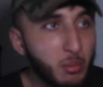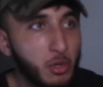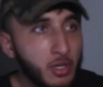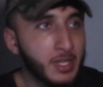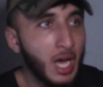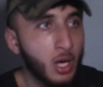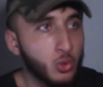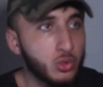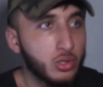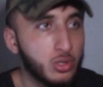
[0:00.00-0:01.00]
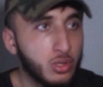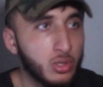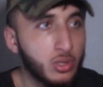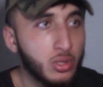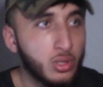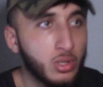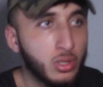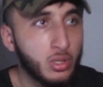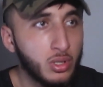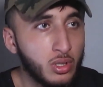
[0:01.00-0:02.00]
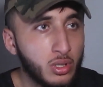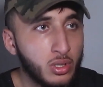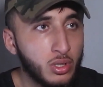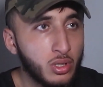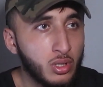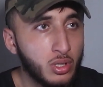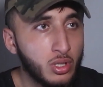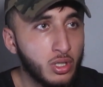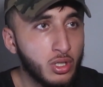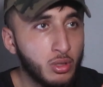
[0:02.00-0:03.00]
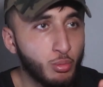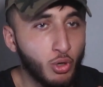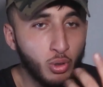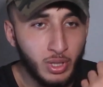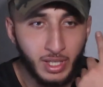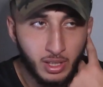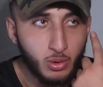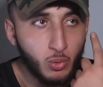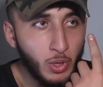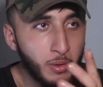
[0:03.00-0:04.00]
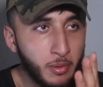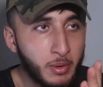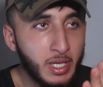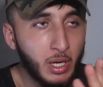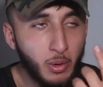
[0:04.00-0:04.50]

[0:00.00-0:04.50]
someone in the house. Should we look around first? Bro, like, wait, wait, wait.